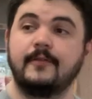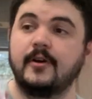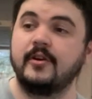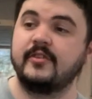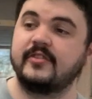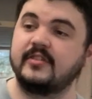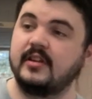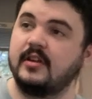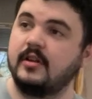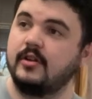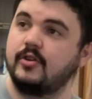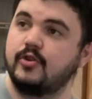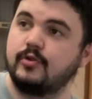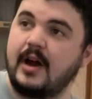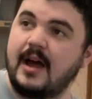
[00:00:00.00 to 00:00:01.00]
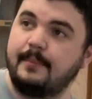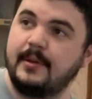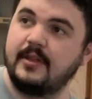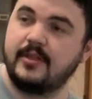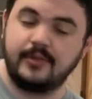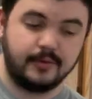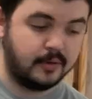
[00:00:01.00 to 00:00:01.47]
first, drop
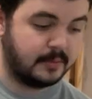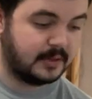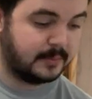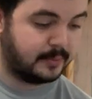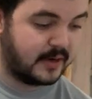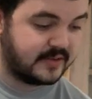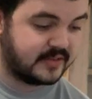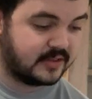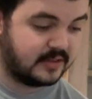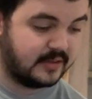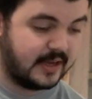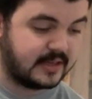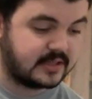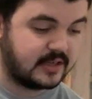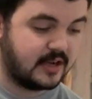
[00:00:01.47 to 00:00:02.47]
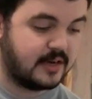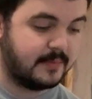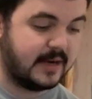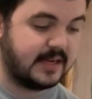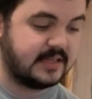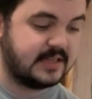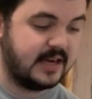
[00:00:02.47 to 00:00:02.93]
it through. I'm going to press collect on
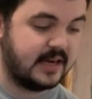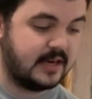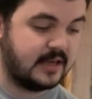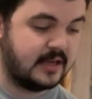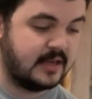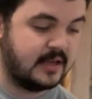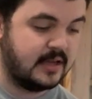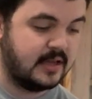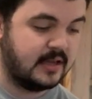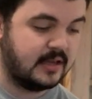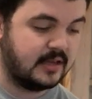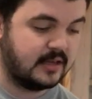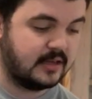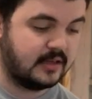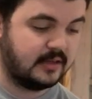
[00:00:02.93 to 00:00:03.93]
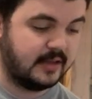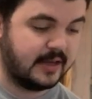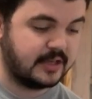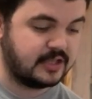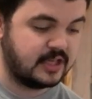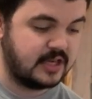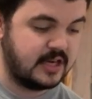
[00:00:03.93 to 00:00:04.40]
my data
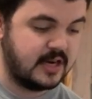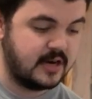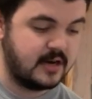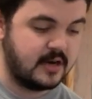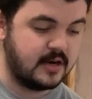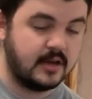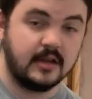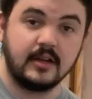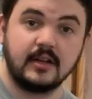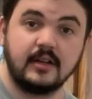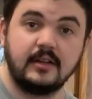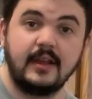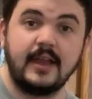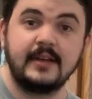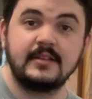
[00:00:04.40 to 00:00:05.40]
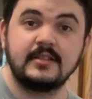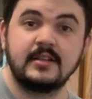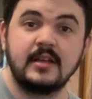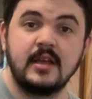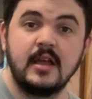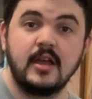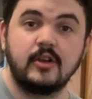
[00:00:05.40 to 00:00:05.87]
collection here. Collect,
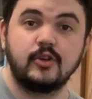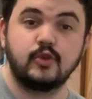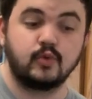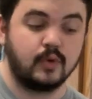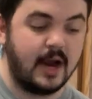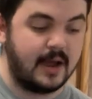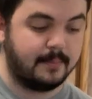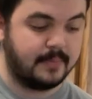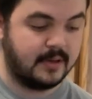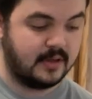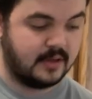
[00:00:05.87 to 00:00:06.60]
drop.